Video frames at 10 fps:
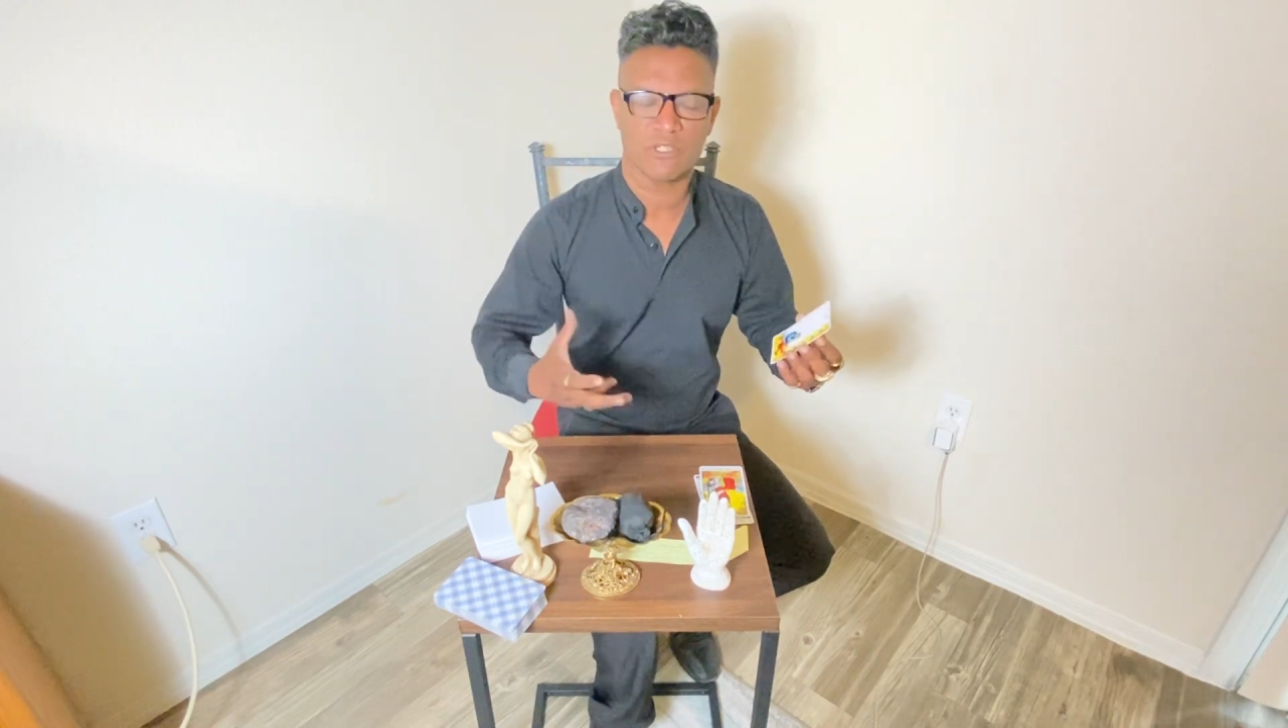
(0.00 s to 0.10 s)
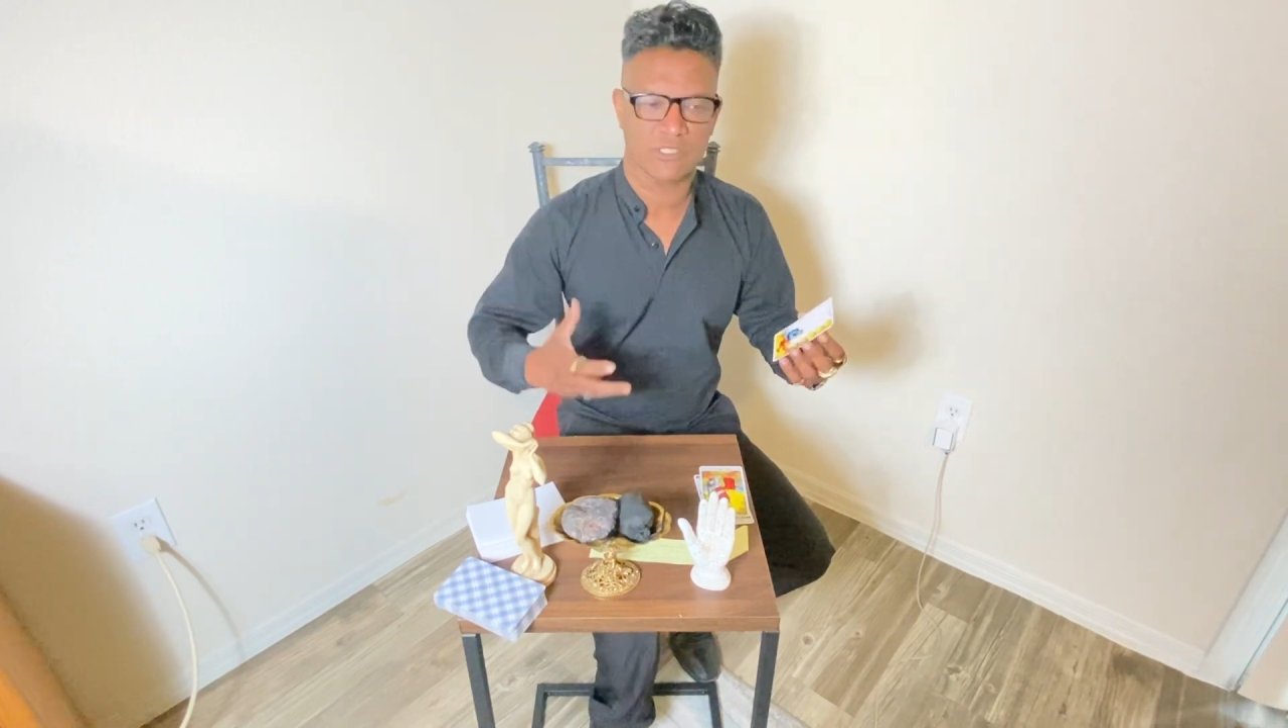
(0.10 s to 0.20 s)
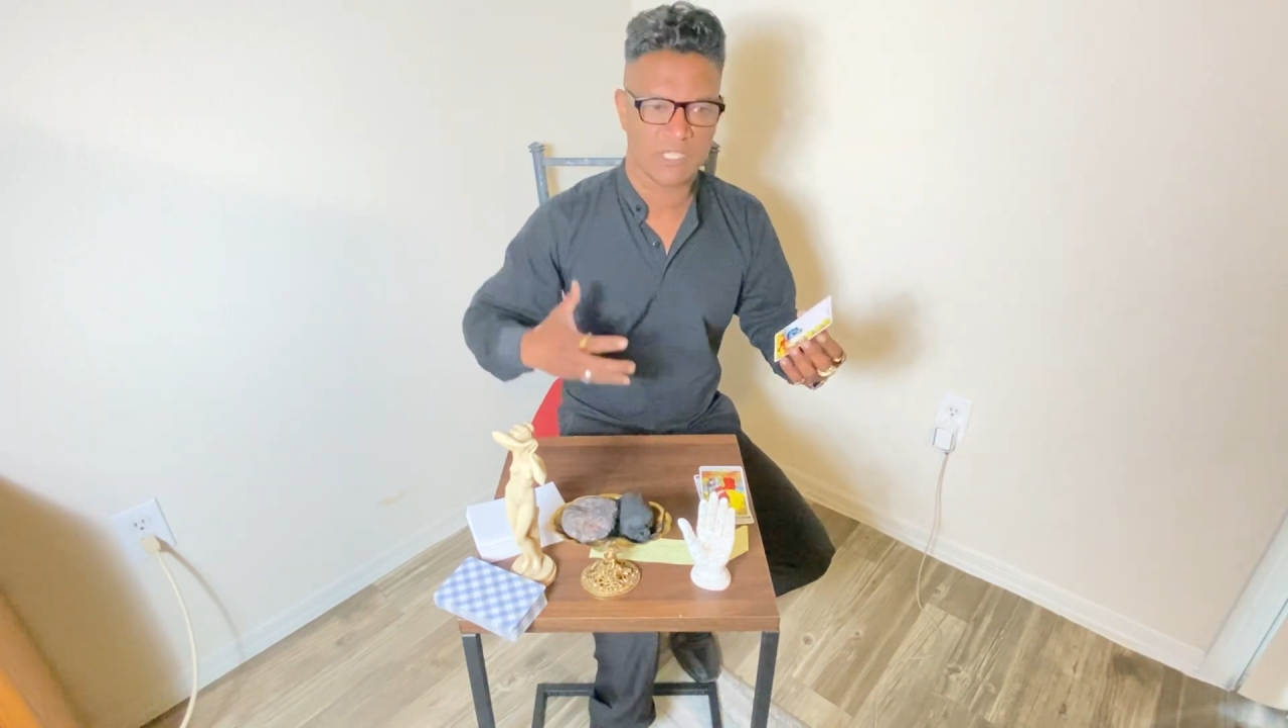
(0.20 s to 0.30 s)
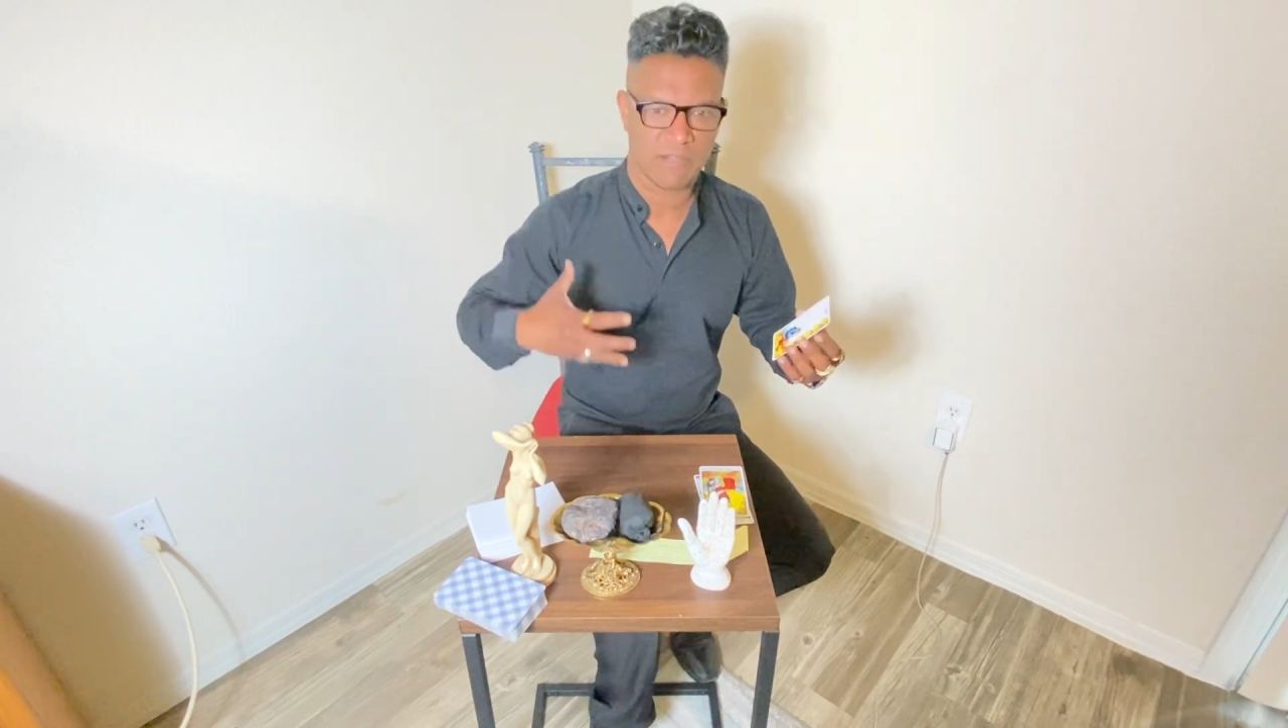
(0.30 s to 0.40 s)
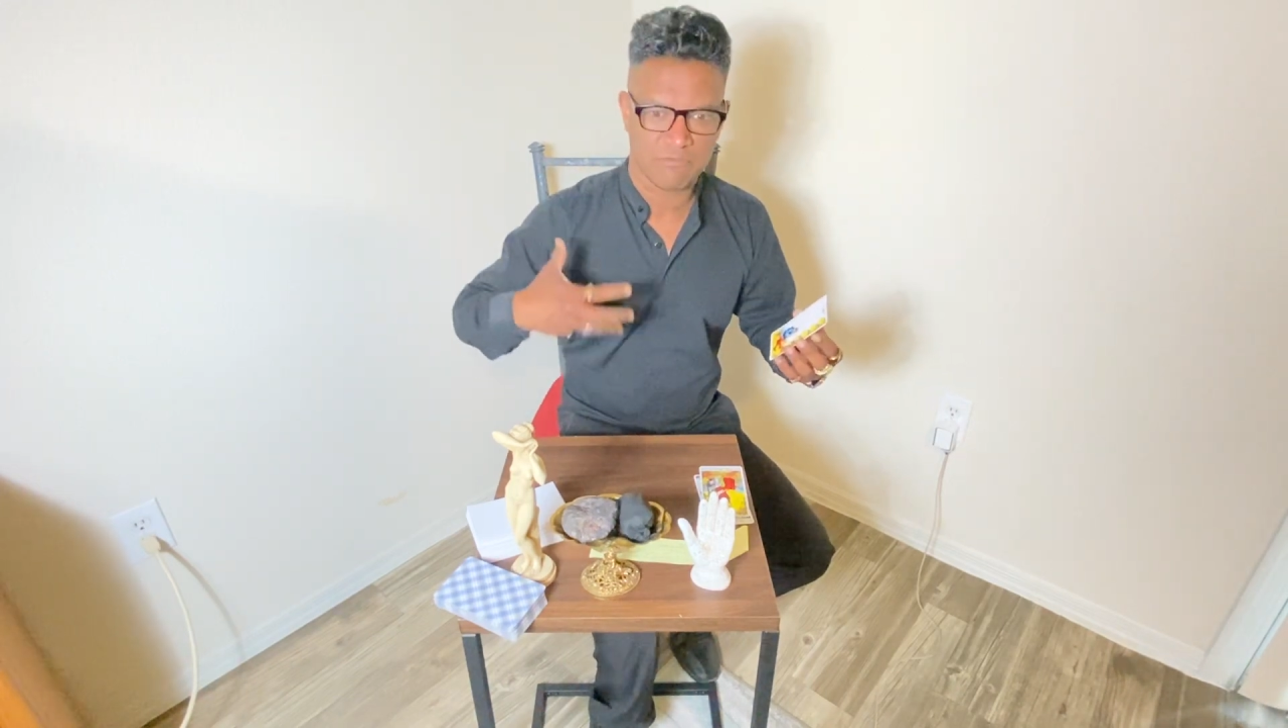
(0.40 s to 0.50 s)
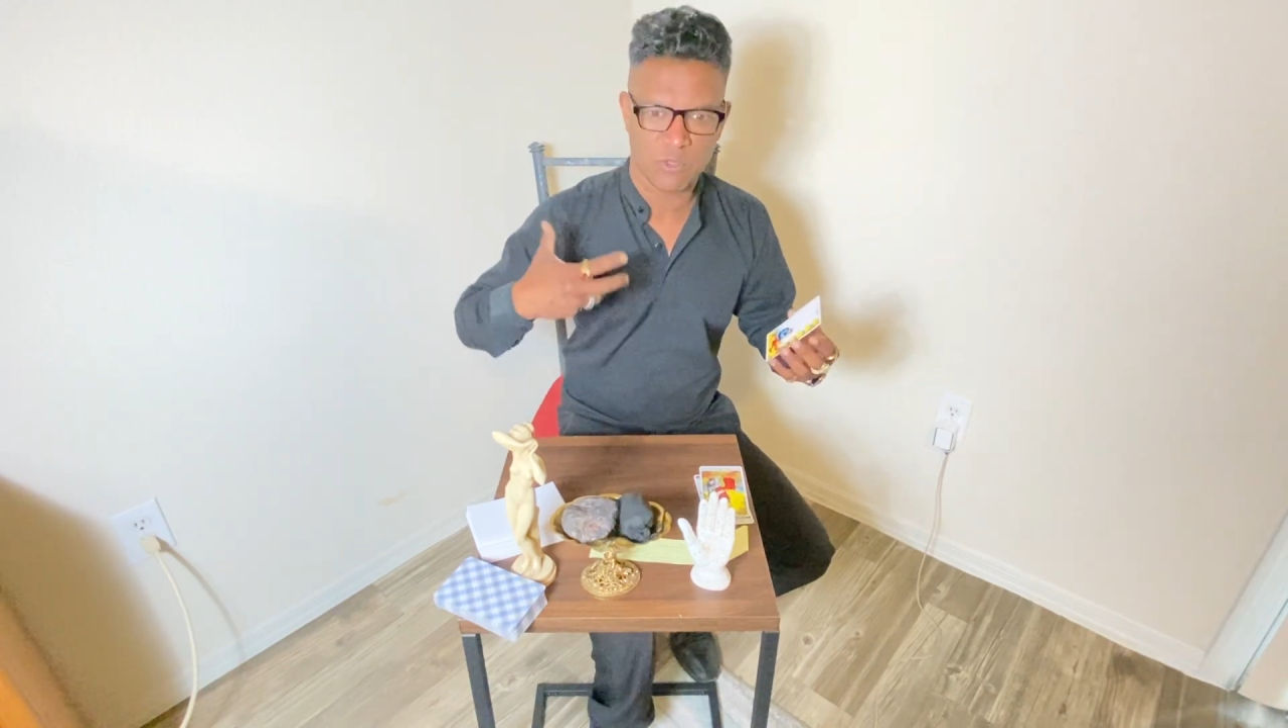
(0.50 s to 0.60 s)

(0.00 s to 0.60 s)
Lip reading: yourself.